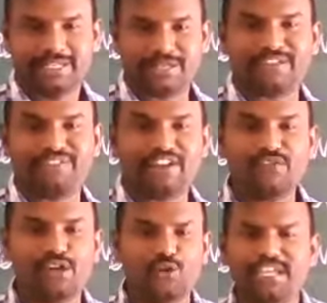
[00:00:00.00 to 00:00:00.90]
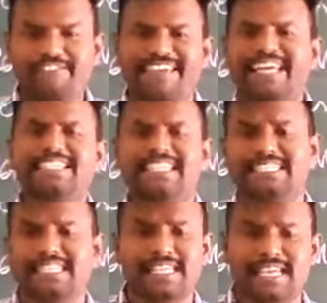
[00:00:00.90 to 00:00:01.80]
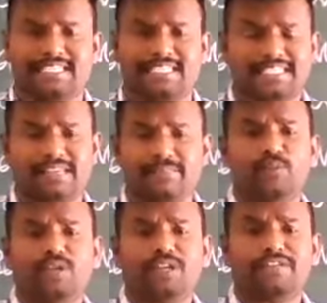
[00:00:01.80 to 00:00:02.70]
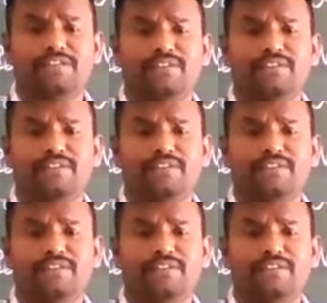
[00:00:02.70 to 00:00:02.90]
Okay, when we are doing vigorous exercise, some amount of